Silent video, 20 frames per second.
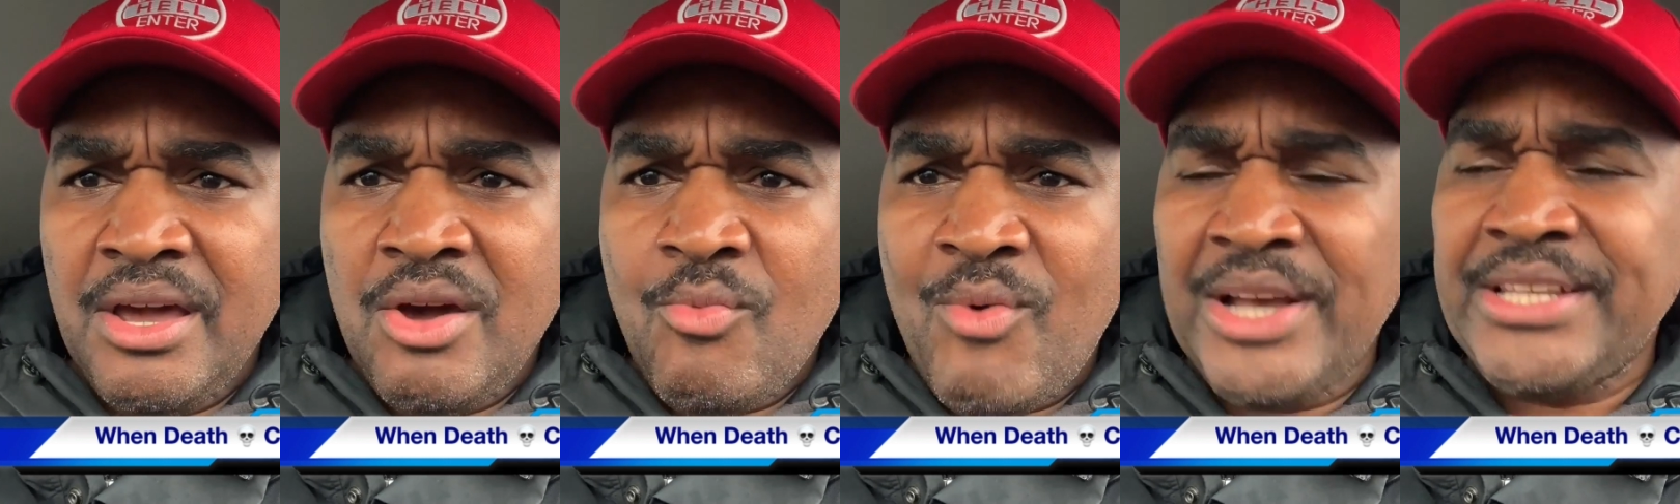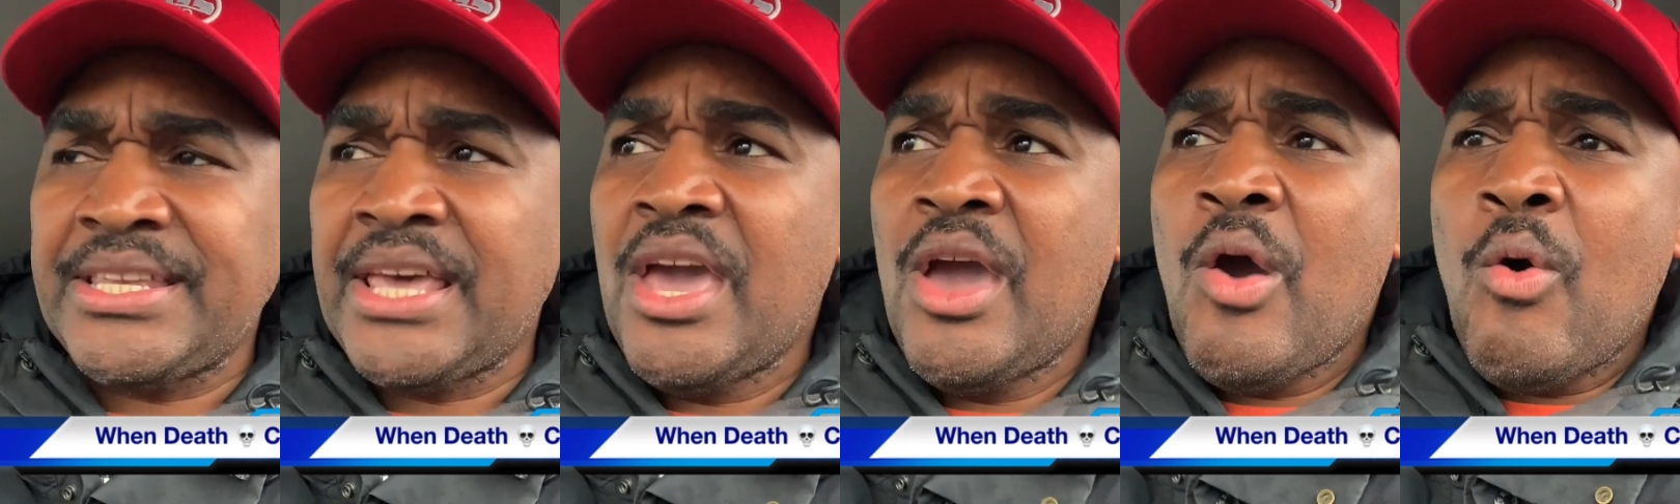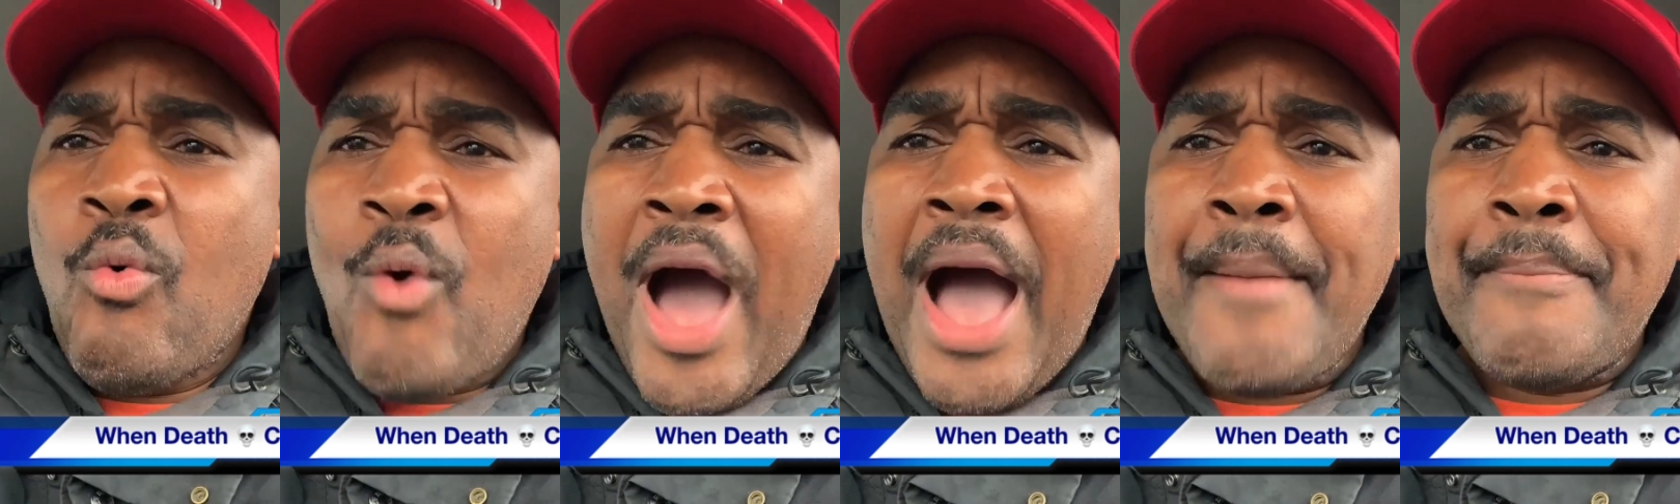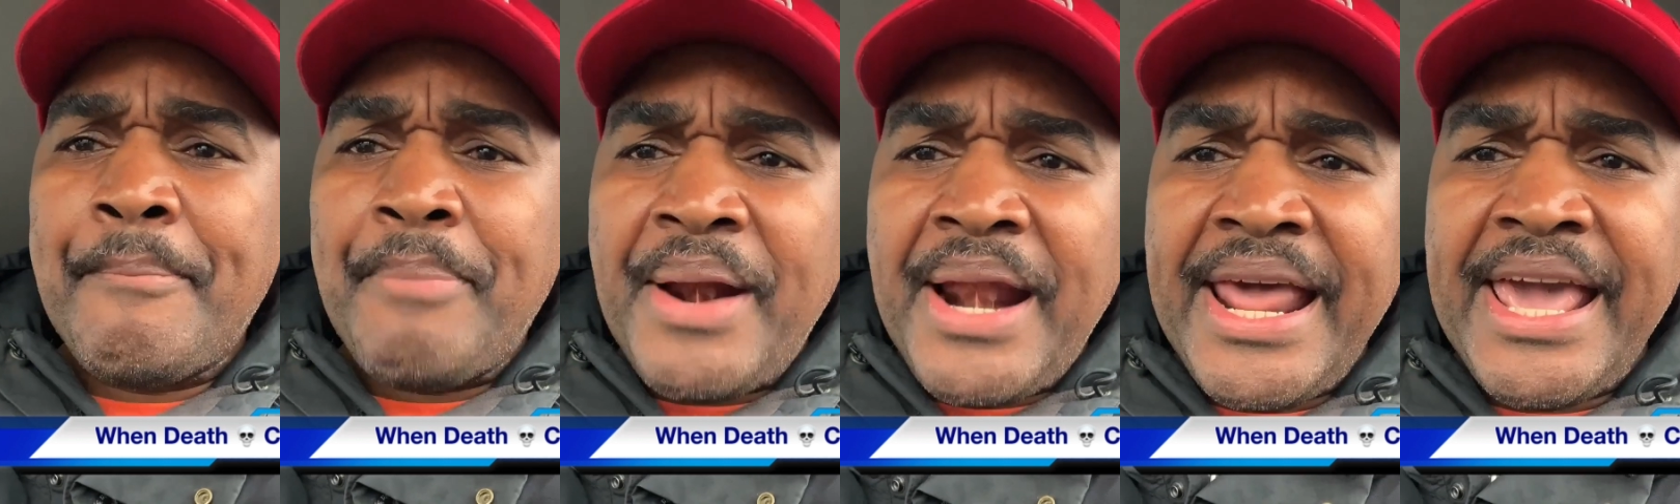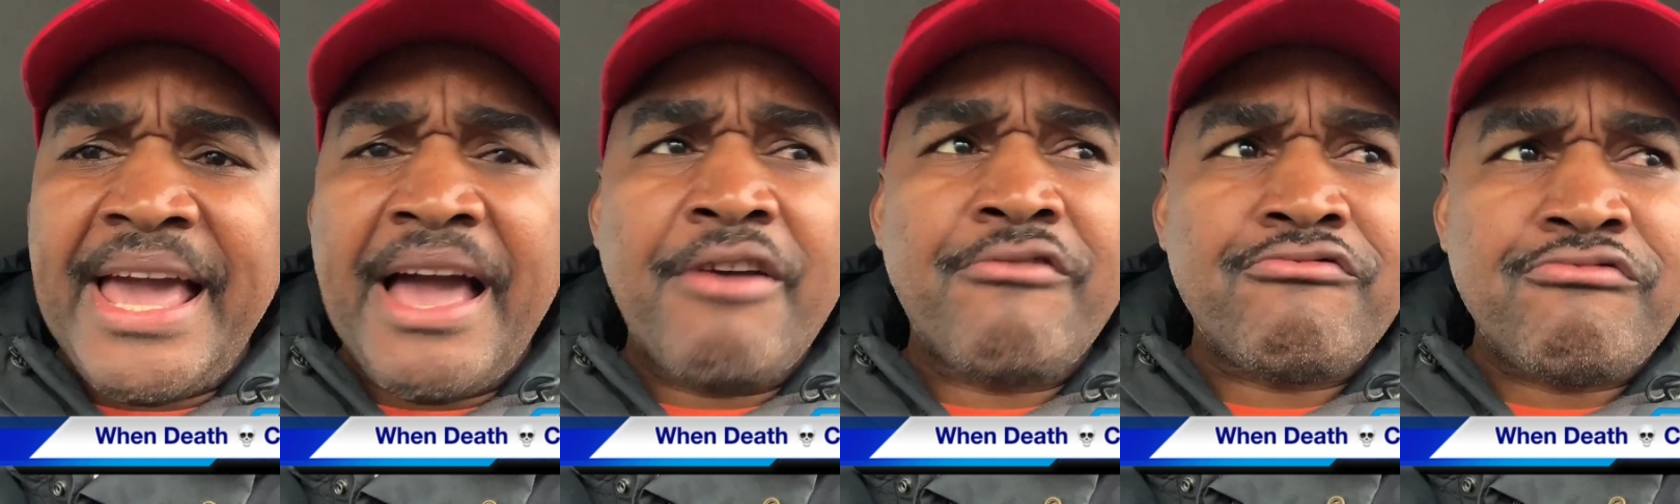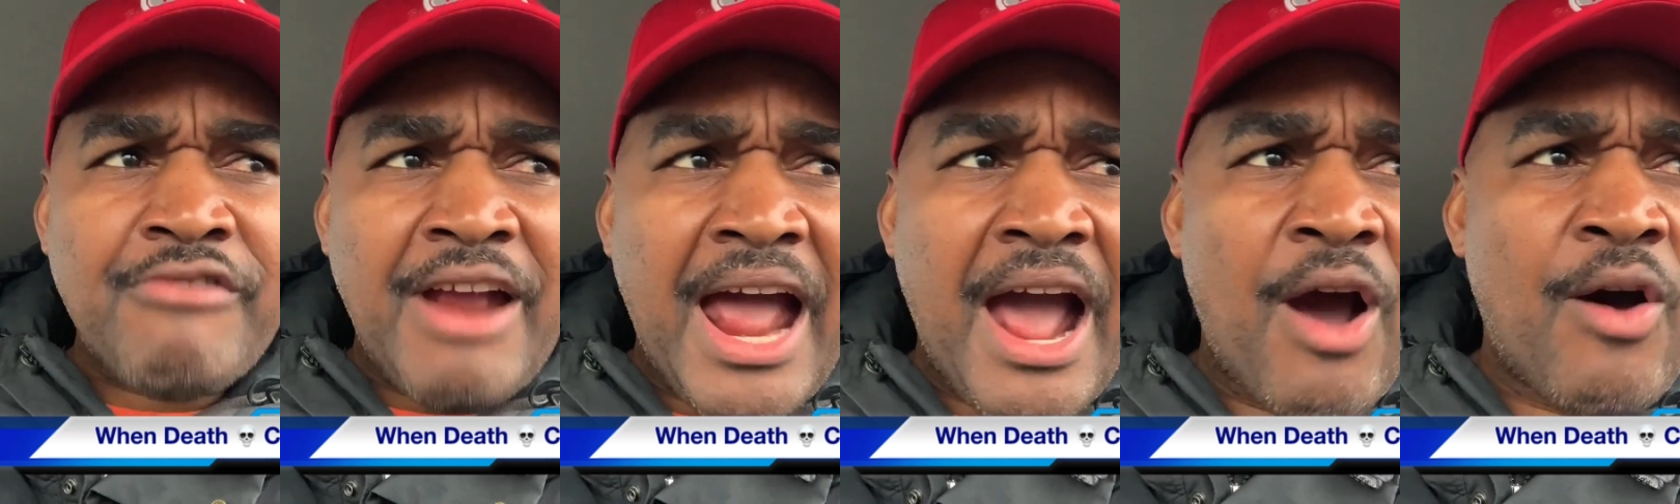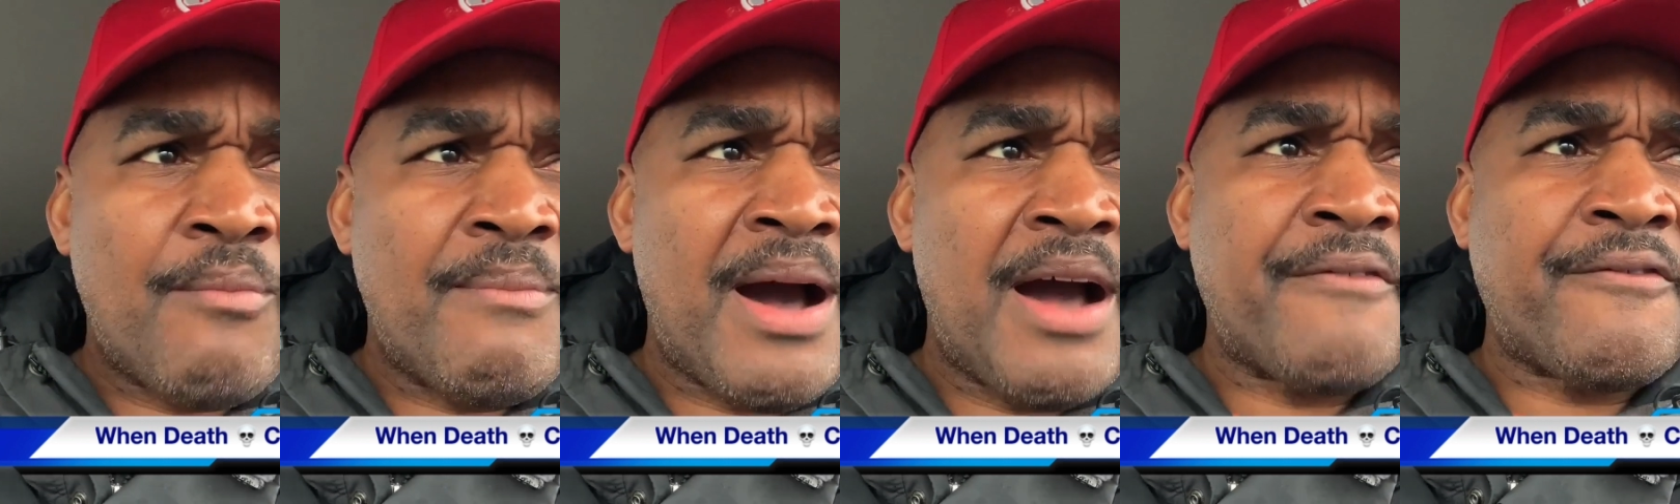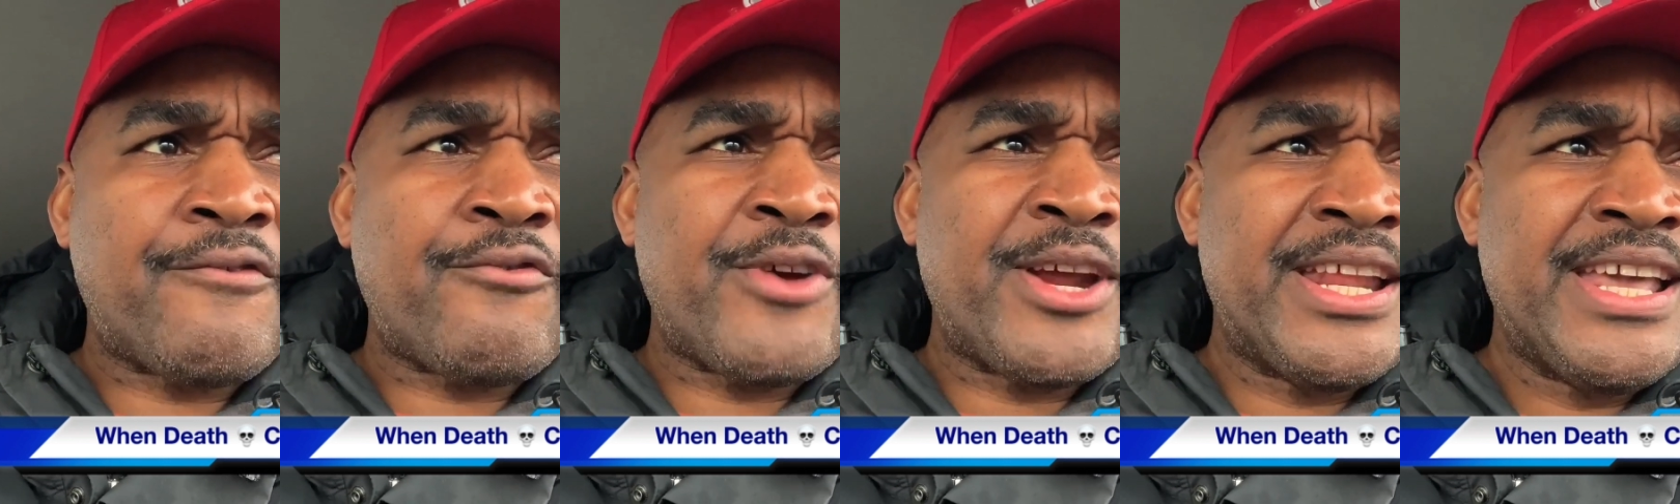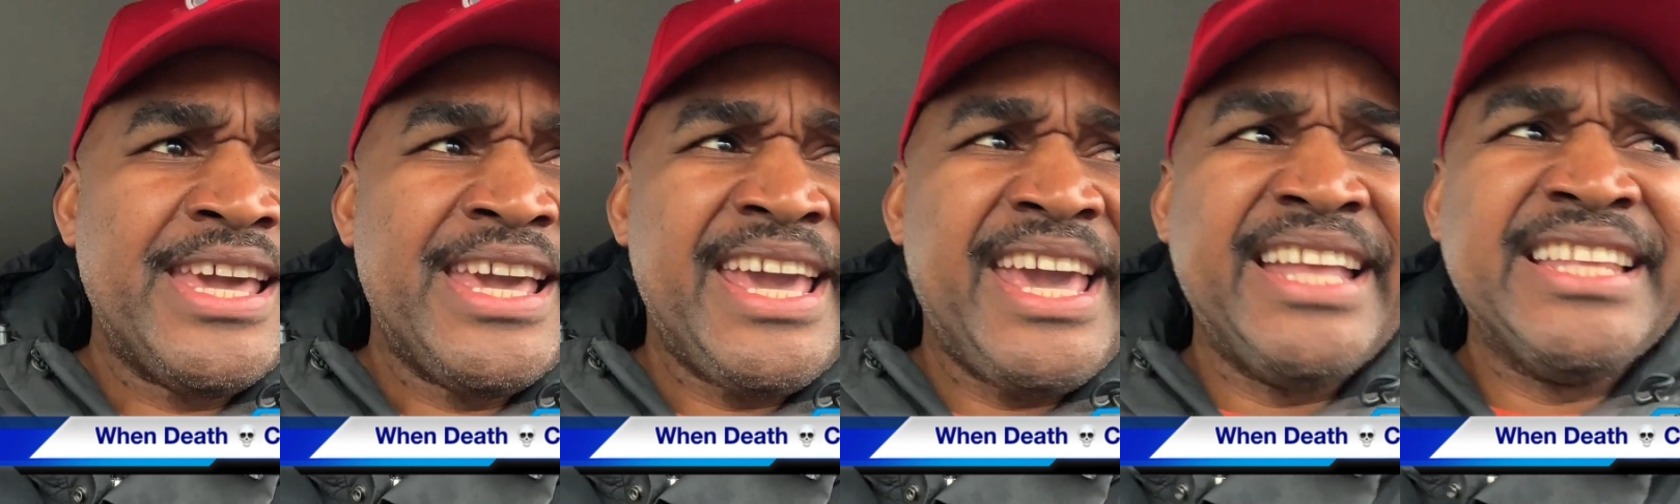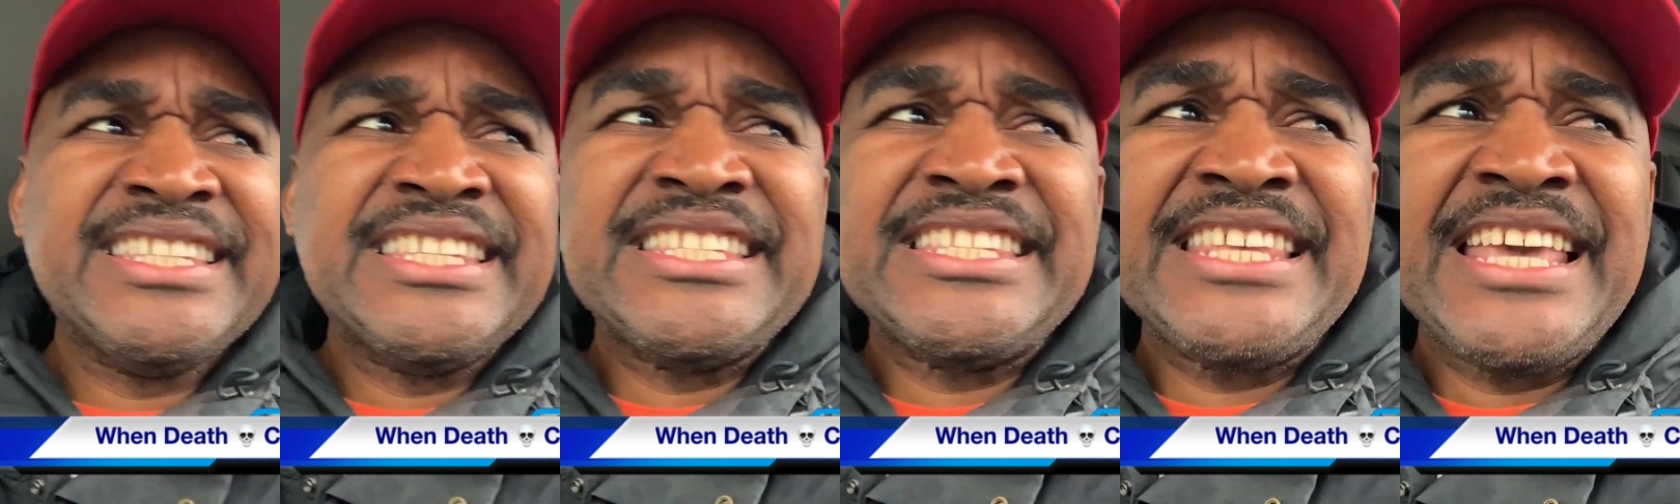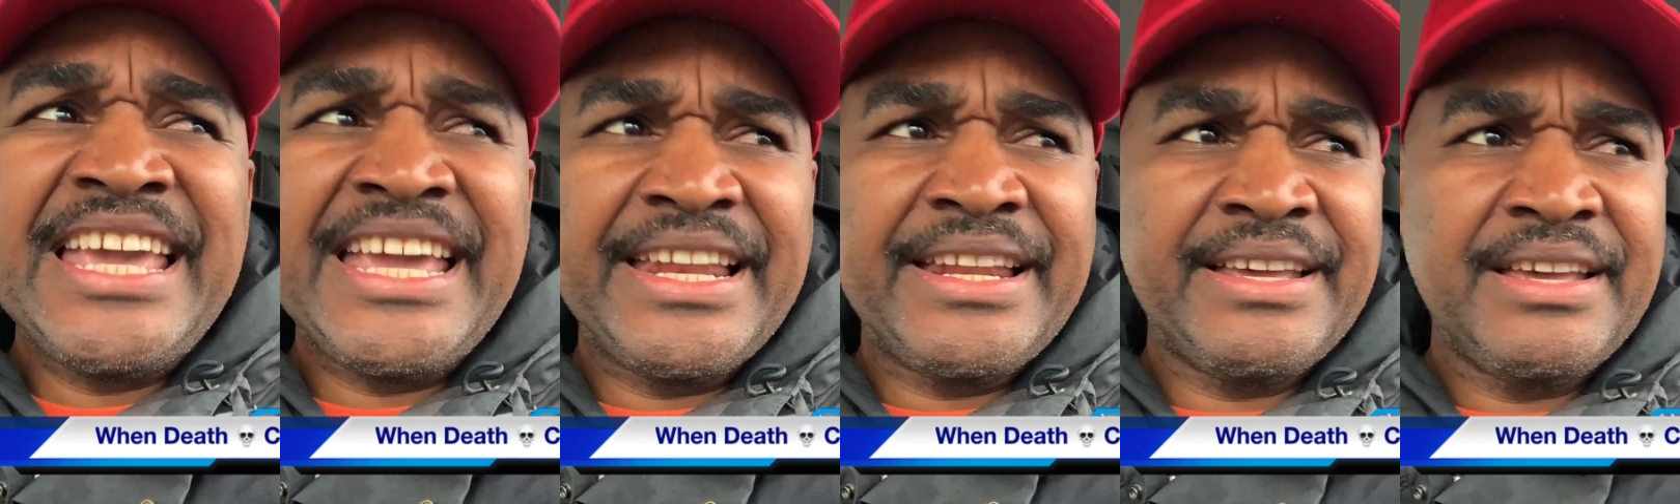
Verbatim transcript: Why say, why play around, my friend, in sin?